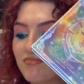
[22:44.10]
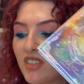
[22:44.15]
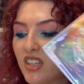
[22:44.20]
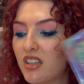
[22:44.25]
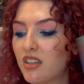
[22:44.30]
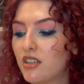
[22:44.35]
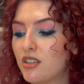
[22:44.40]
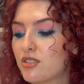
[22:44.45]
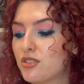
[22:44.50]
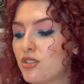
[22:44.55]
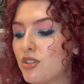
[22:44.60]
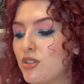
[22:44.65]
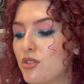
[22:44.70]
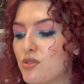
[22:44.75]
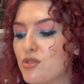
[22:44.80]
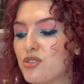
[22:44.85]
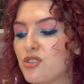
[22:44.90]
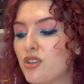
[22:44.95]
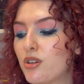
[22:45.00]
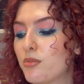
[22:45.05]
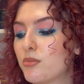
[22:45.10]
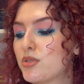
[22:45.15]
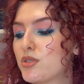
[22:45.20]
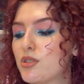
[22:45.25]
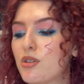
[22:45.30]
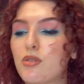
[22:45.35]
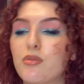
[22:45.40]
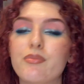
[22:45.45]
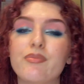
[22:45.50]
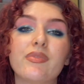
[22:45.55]
there's a huge jump.
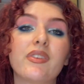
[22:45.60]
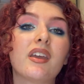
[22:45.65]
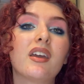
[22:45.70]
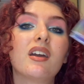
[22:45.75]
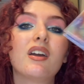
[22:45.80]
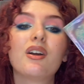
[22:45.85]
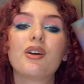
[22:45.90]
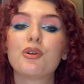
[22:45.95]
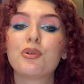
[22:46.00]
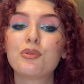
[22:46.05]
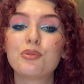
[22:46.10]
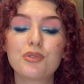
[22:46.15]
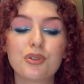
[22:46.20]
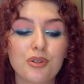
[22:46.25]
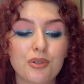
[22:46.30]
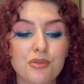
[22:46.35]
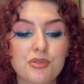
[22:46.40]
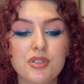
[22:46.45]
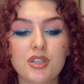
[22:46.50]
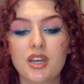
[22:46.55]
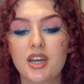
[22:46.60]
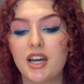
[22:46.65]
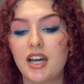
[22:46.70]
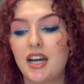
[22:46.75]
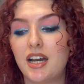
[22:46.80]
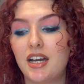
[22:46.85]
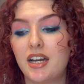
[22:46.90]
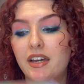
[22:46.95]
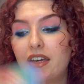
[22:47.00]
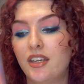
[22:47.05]
So who knows?
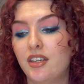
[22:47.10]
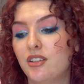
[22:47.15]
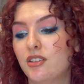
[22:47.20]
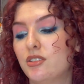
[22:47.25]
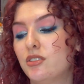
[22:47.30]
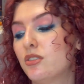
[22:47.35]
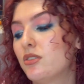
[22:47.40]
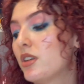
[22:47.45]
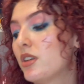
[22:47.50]
I don't